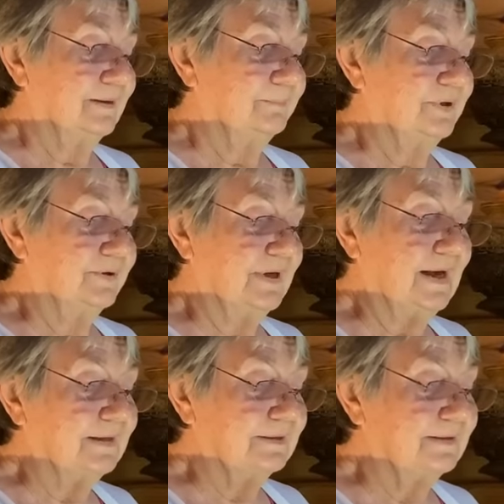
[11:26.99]

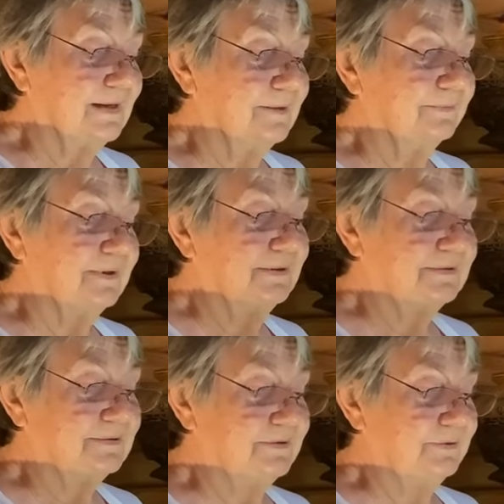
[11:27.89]
Periodically, I went
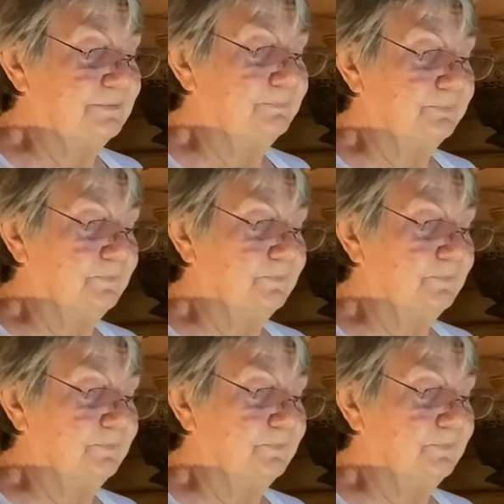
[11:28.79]
into